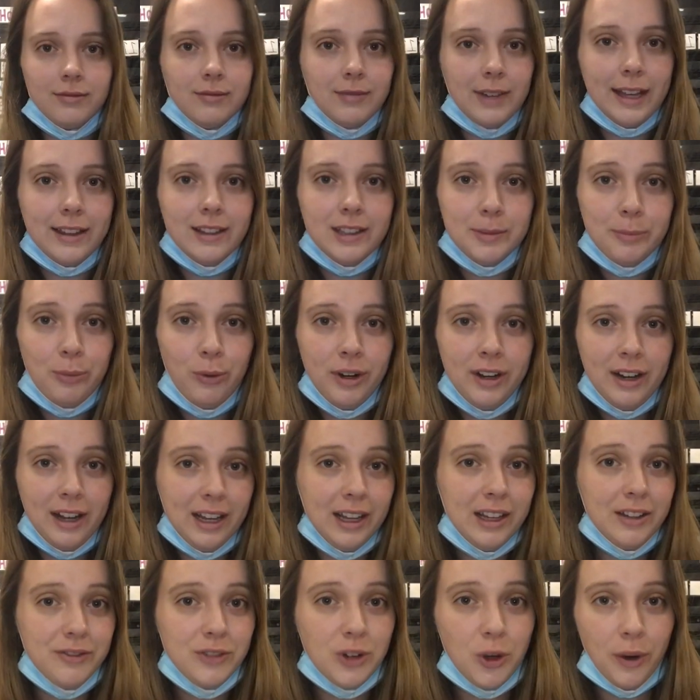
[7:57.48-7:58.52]
At this point, I
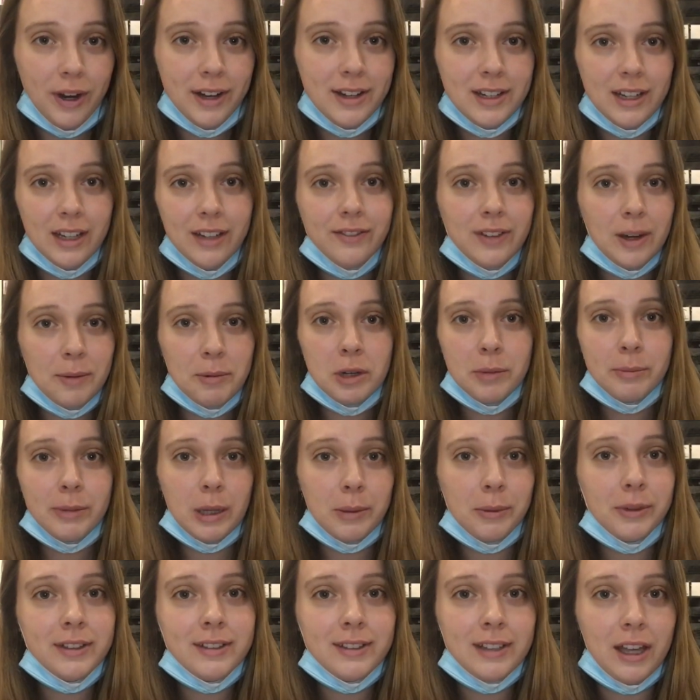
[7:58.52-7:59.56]
have no idea if I'm going to be
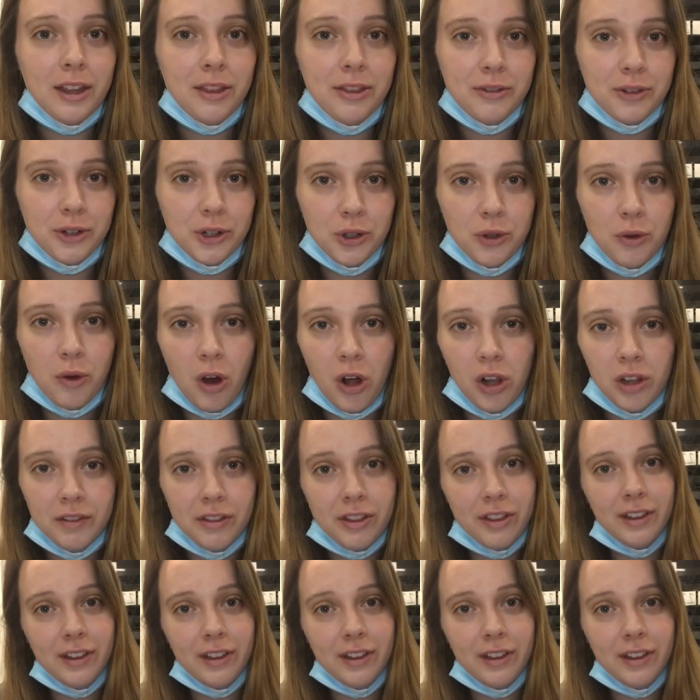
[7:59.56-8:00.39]
able to get through all of the